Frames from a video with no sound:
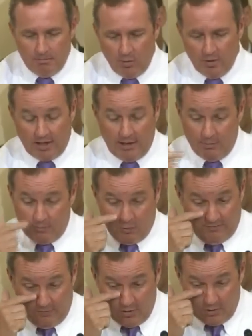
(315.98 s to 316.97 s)
But we can
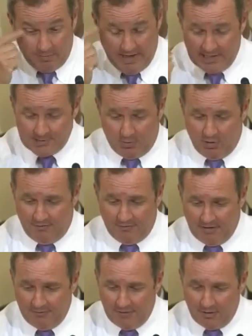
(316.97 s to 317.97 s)
revoke the passport if
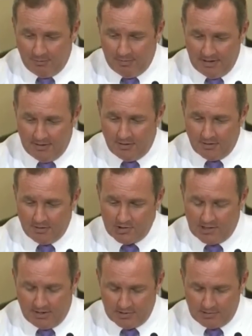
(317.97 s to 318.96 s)
they fail to pay their
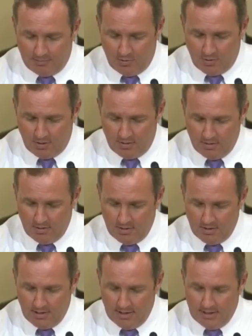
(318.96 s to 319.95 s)
child support.
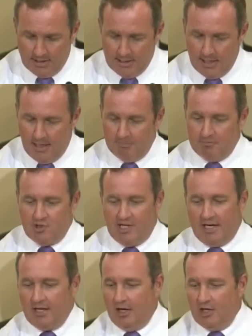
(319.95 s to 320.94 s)

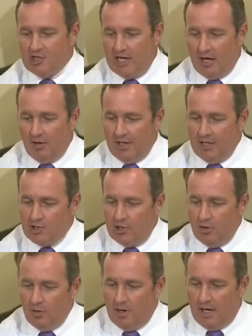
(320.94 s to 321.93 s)
Secretary shall
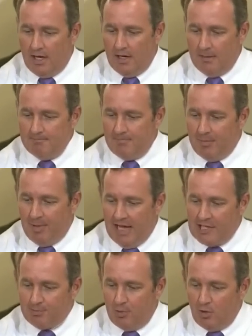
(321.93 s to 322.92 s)
issue the
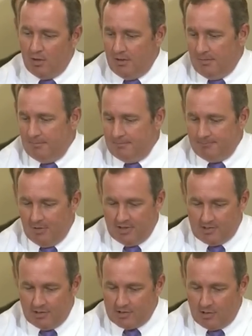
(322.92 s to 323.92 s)
passport.
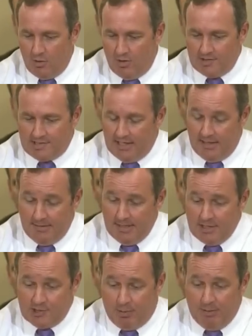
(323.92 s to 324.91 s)
Let's go on and say
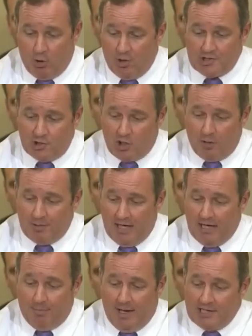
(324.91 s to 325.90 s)
Supreme Court's
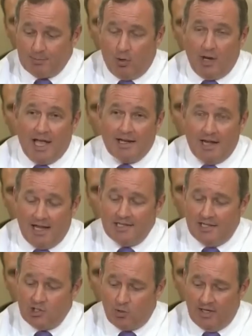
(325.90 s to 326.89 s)
interpreted Passport Act
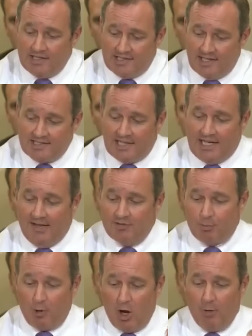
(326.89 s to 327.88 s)
1926. It
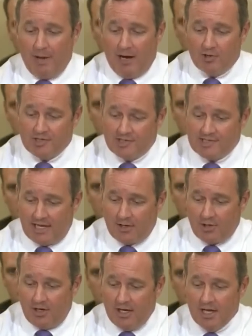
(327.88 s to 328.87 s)
gives broad powers to the
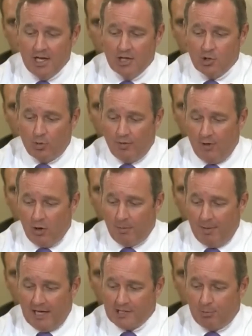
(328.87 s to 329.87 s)
secretary to revoke
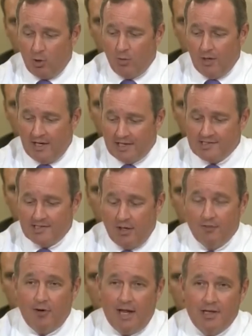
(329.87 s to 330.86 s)
a passport when
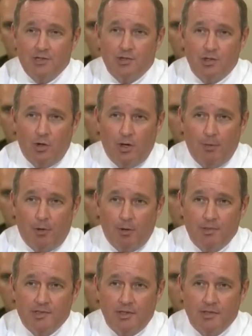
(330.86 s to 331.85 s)
necessary for national security purposes.